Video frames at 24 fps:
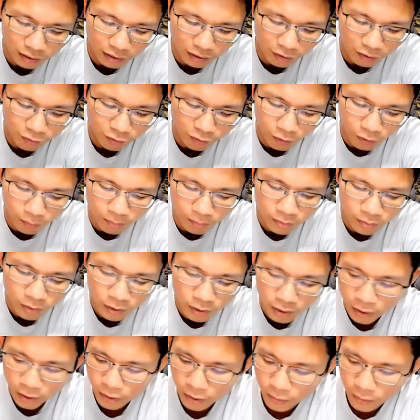from,
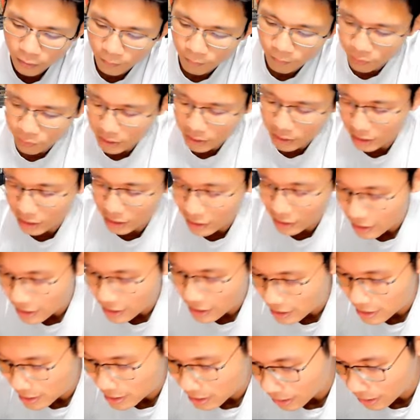
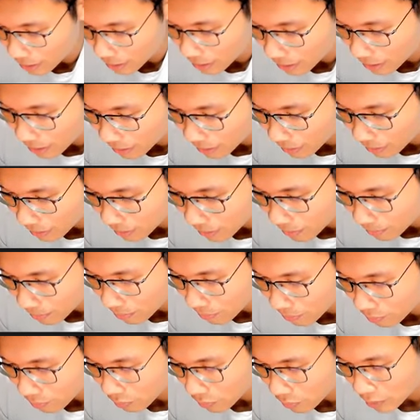this is
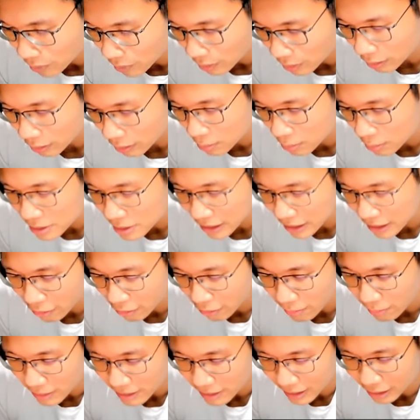almost
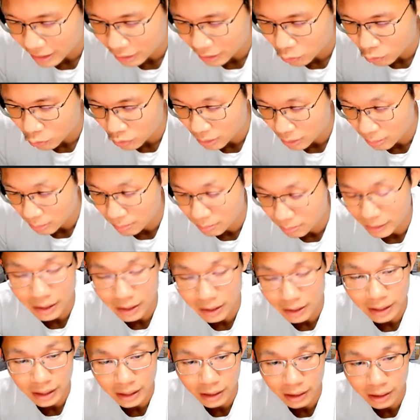11%
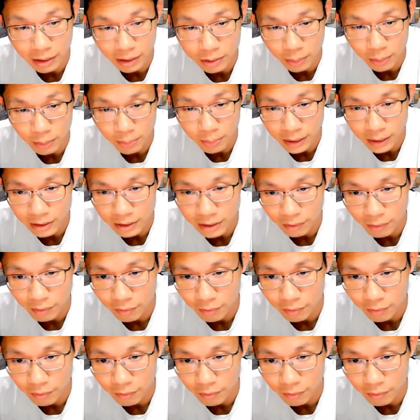increment in terms of PSF.